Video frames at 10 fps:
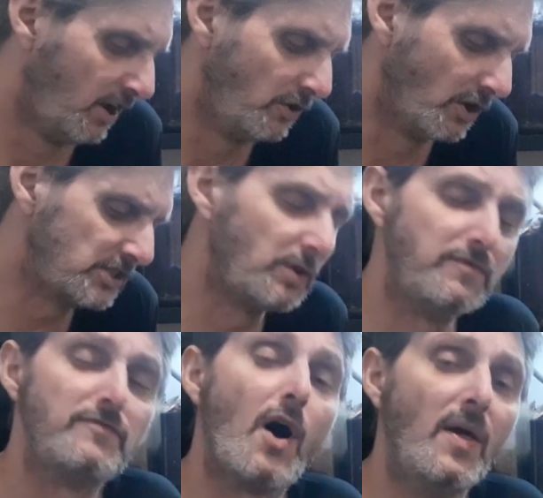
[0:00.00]
The other stuff
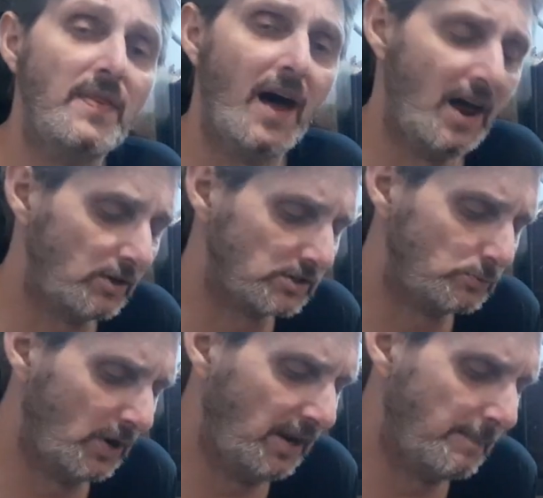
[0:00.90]
I've got in there doesn't
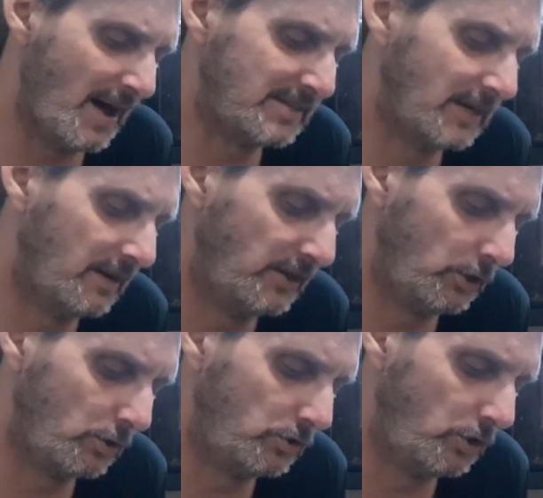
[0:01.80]
really matter. You
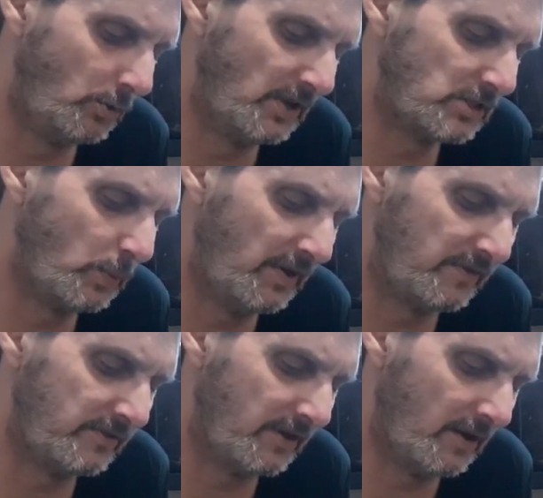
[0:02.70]
could do this
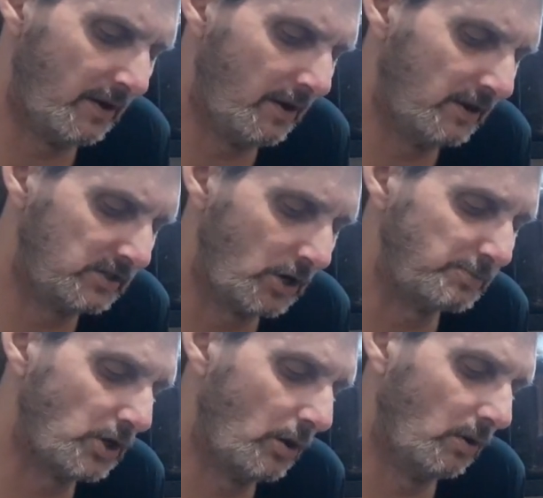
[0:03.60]
with
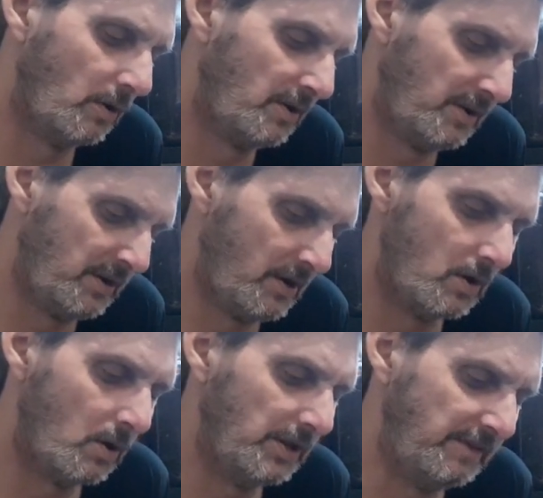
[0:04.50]
topsoil
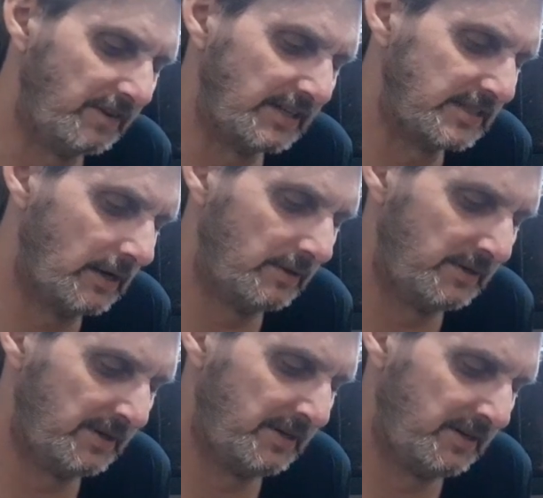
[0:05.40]
or leaf litter.
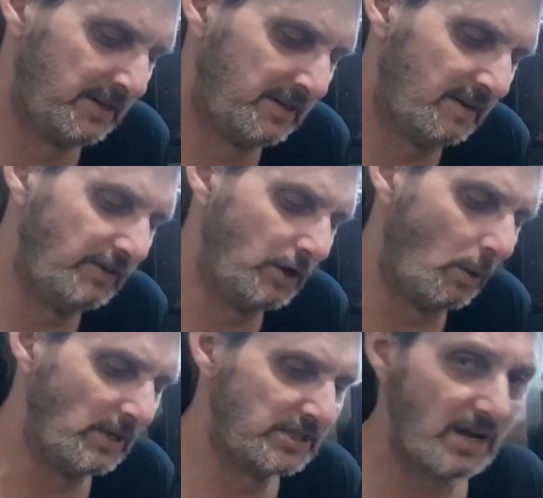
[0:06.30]
Now, you
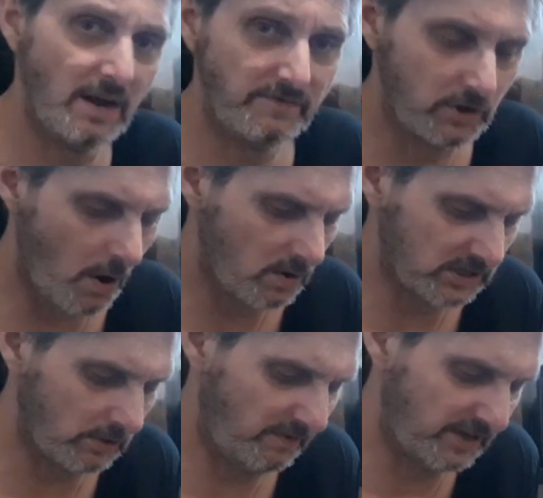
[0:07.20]
noticed I've got,
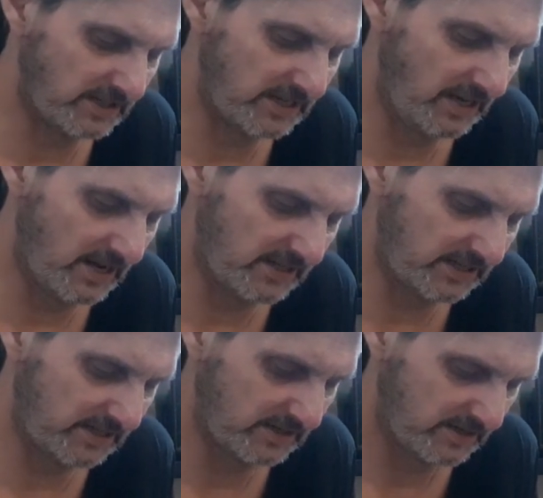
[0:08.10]
I don't know if you can see
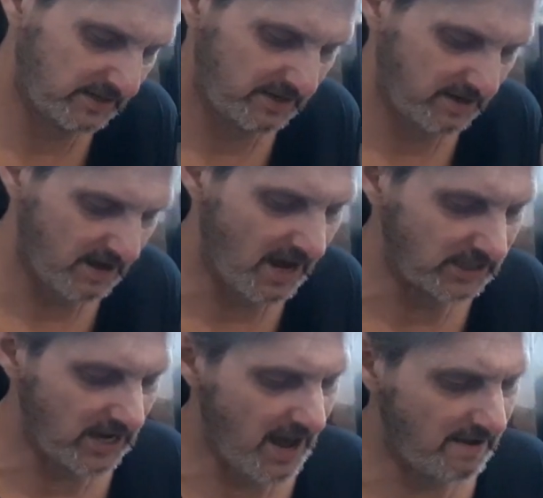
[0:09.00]
this, I
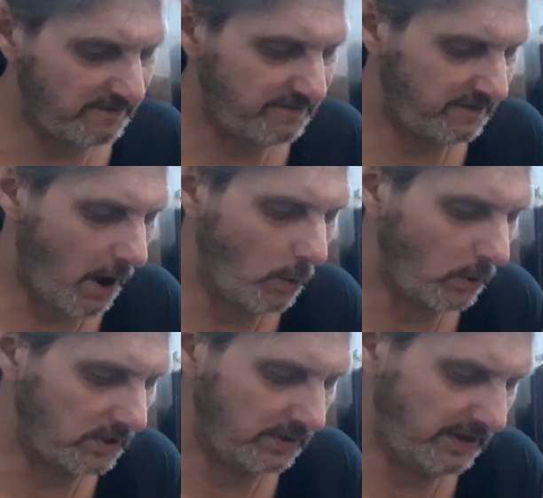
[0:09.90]
actually have oak
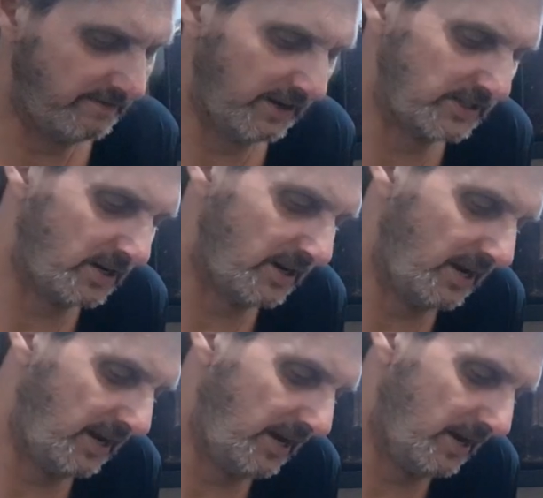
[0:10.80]
leaf litter
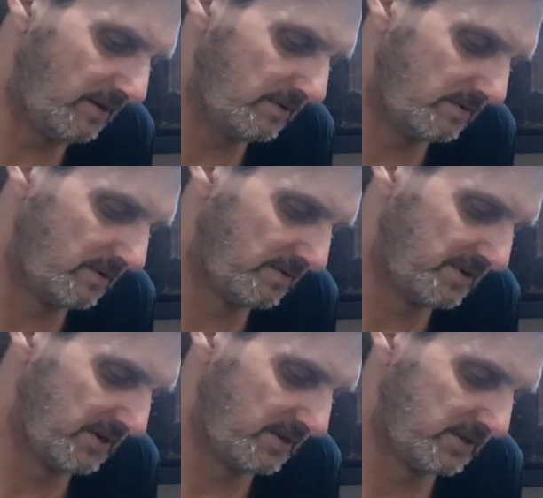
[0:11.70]
in here
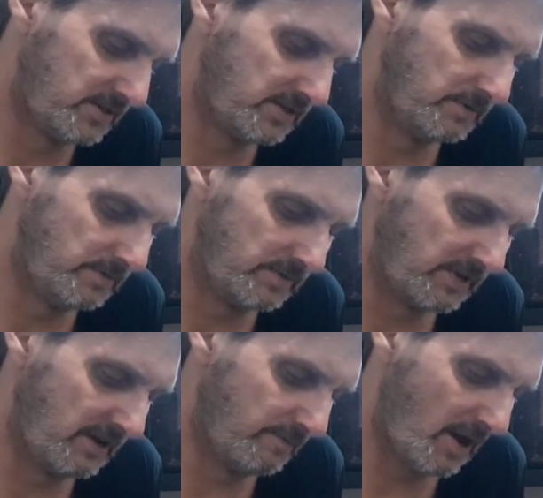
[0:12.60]
to
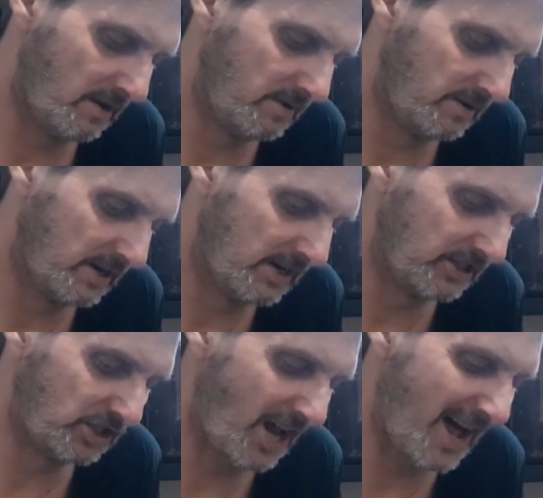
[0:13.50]
give them a
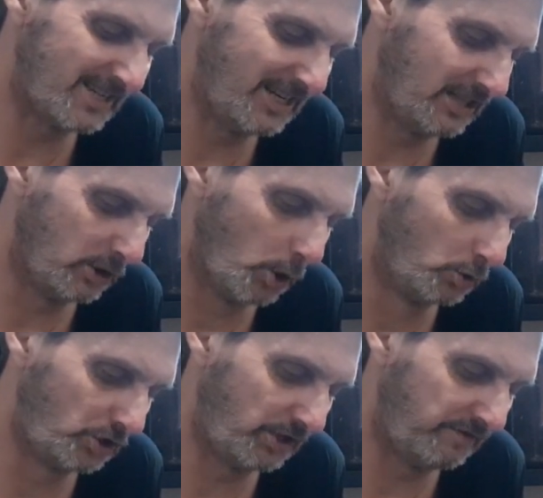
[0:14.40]
starting
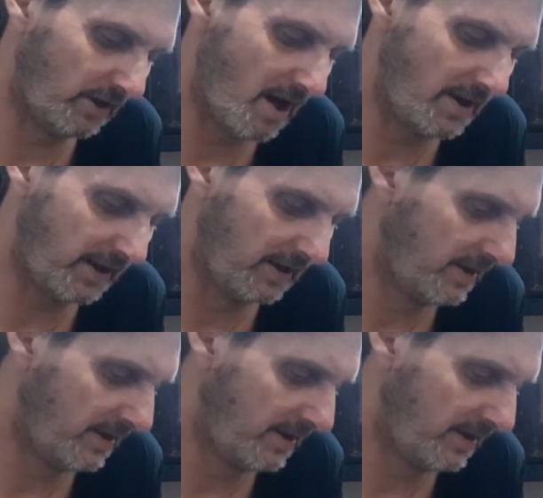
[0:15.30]
lunch, if you like.